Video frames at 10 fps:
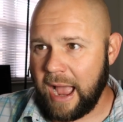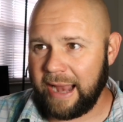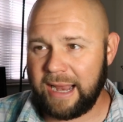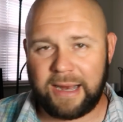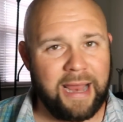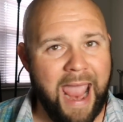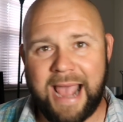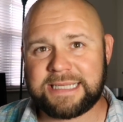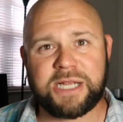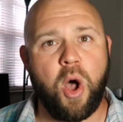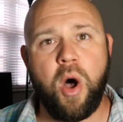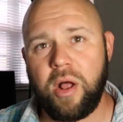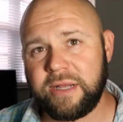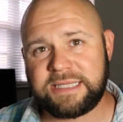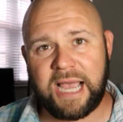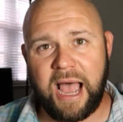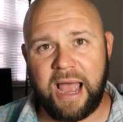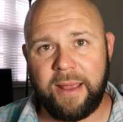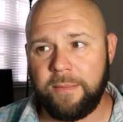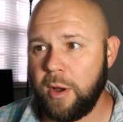I get asked all the
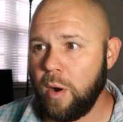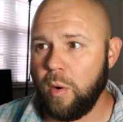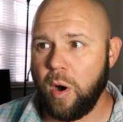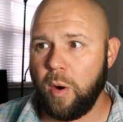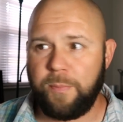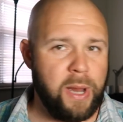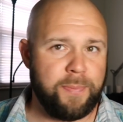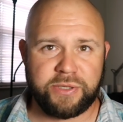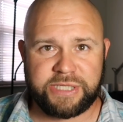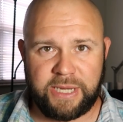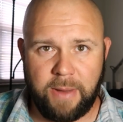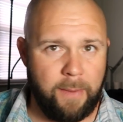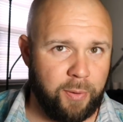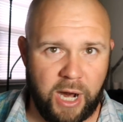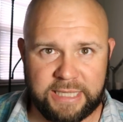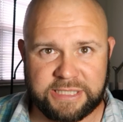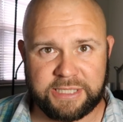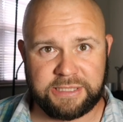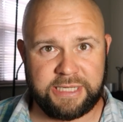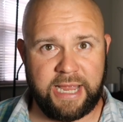time, well, people see my
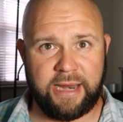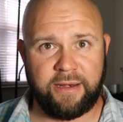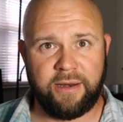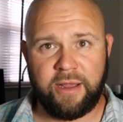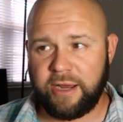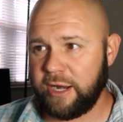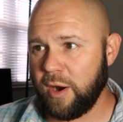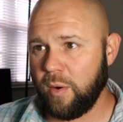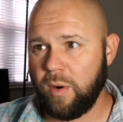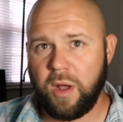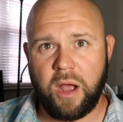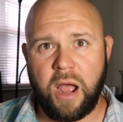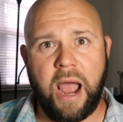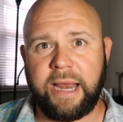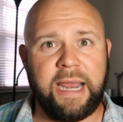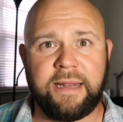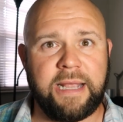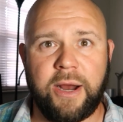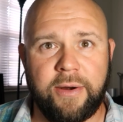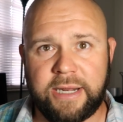prices and, you know, I get
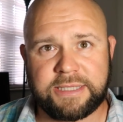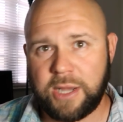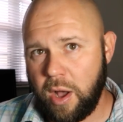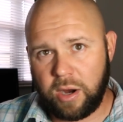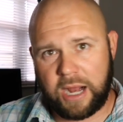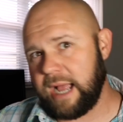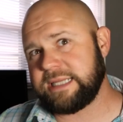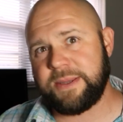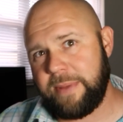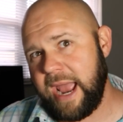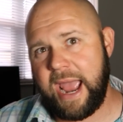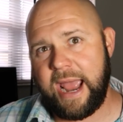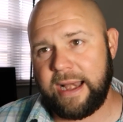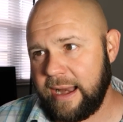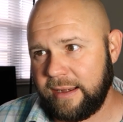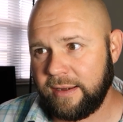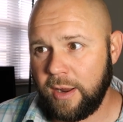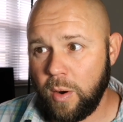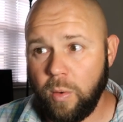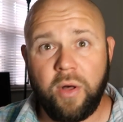there and it's all kinds of bad. And,
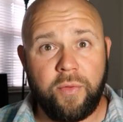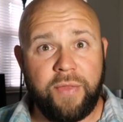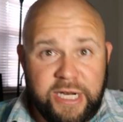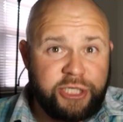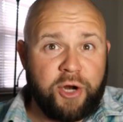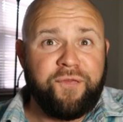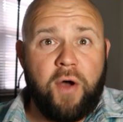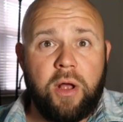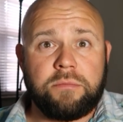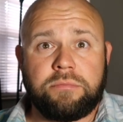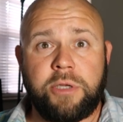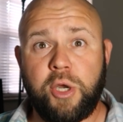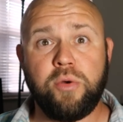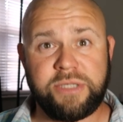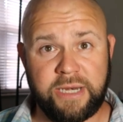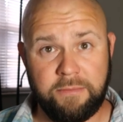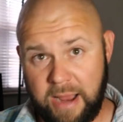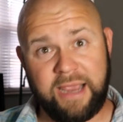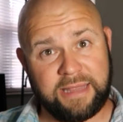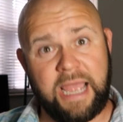well, that's your fault. You didn't
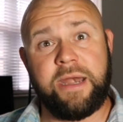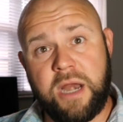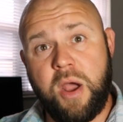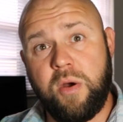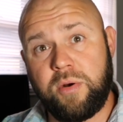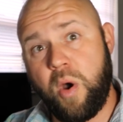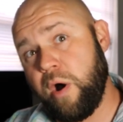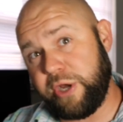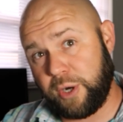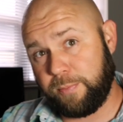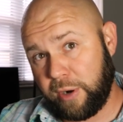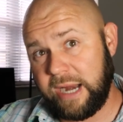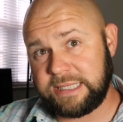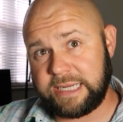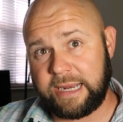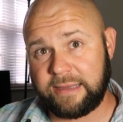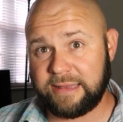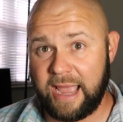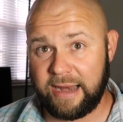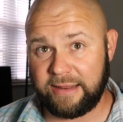make that note on your
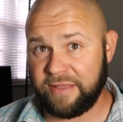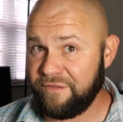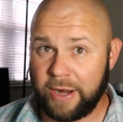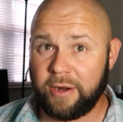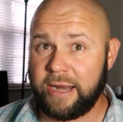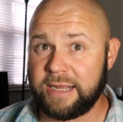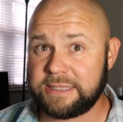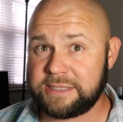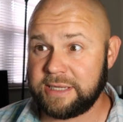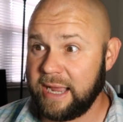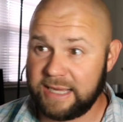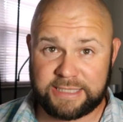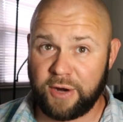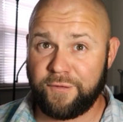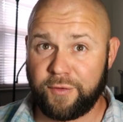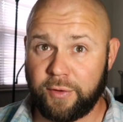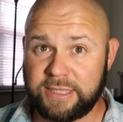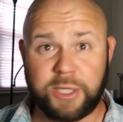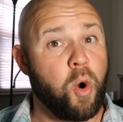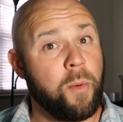pricing that the variance is there for a
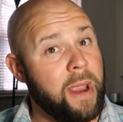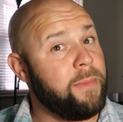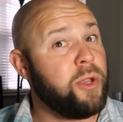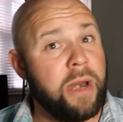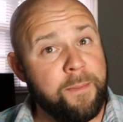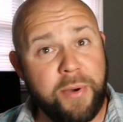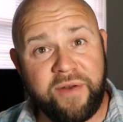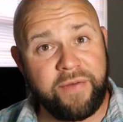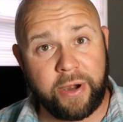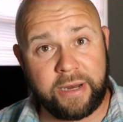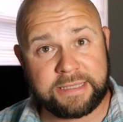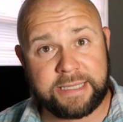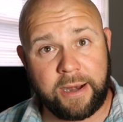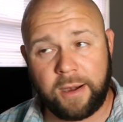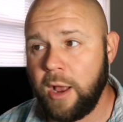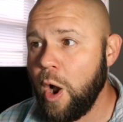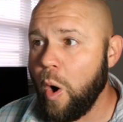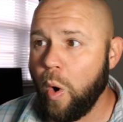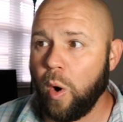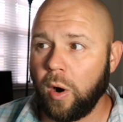reason. Or maybe you didn't put a variance there.
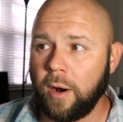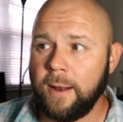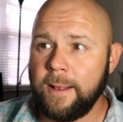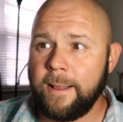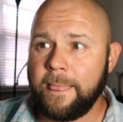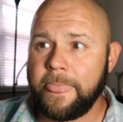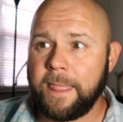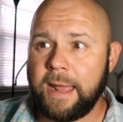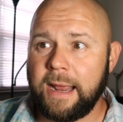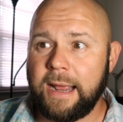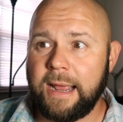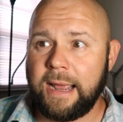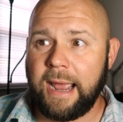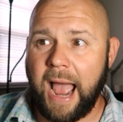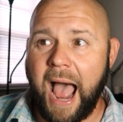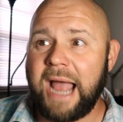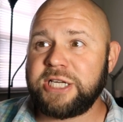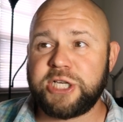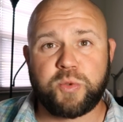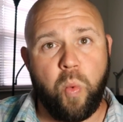Or I
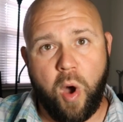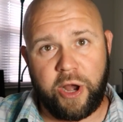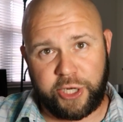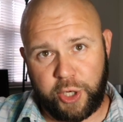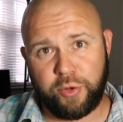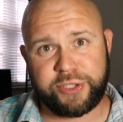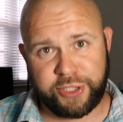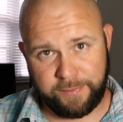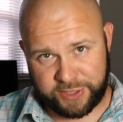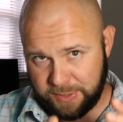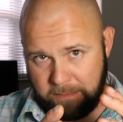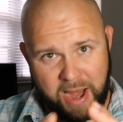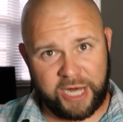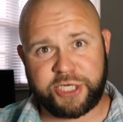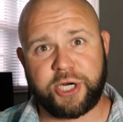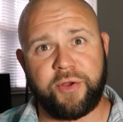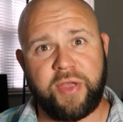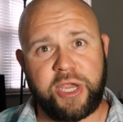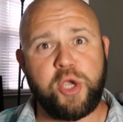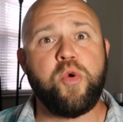just want you to, to make sure
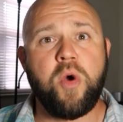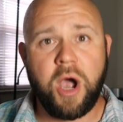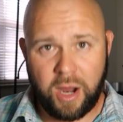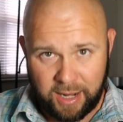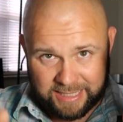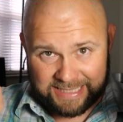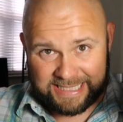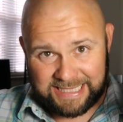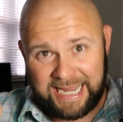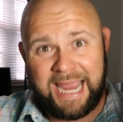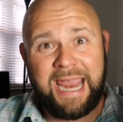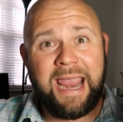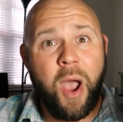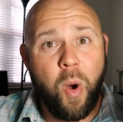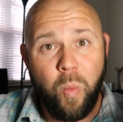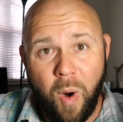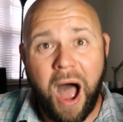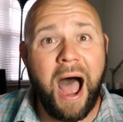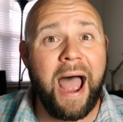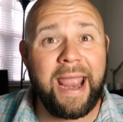that you
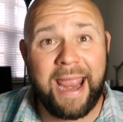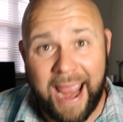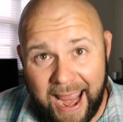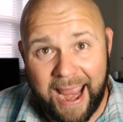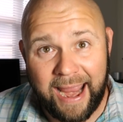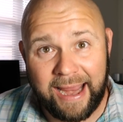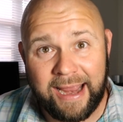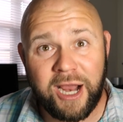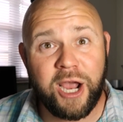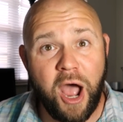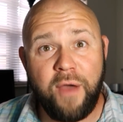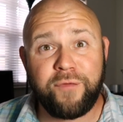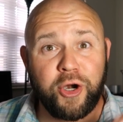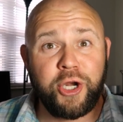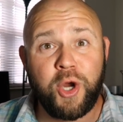CYA, cover